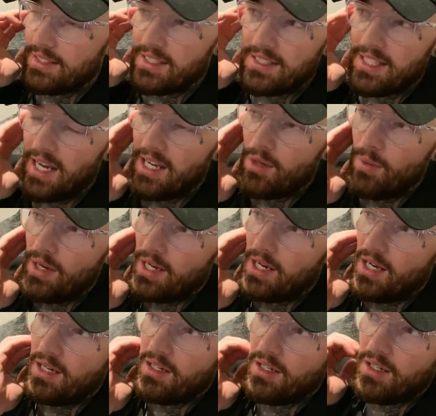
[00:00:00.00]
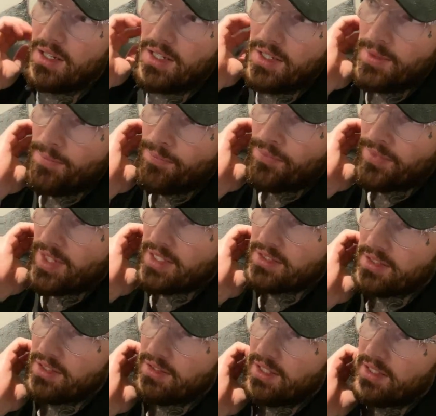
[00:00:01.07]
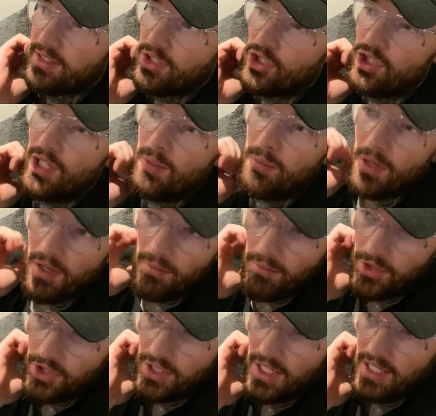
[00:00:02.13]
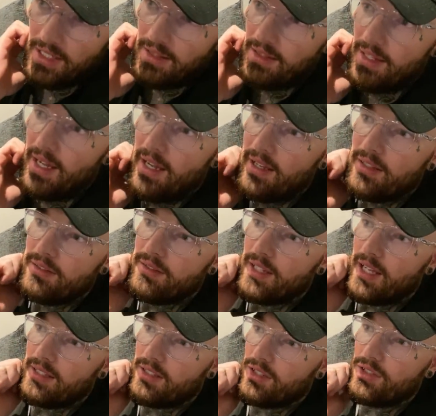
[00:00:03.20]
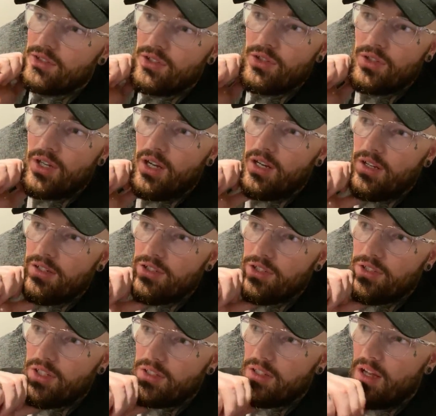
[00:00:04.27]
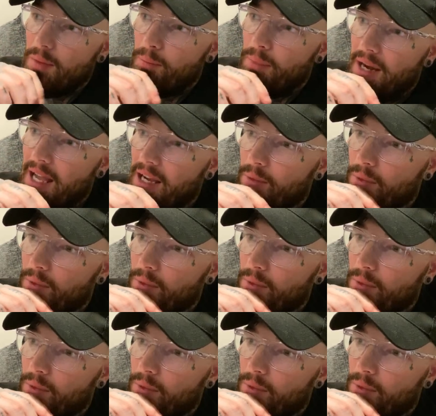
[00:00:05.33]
take away color. There's a cheaper machine that doesn't do color. It just does like black